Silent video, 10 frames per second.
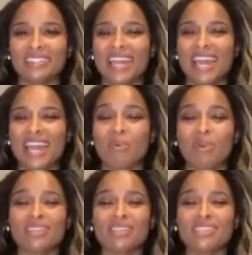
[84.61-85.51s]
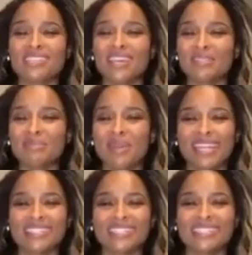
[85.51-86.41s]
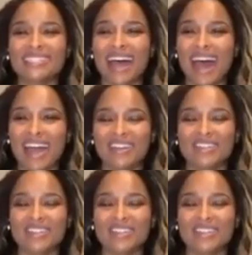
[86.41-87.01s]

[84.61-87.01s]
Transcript: and we're going to celebrate in style.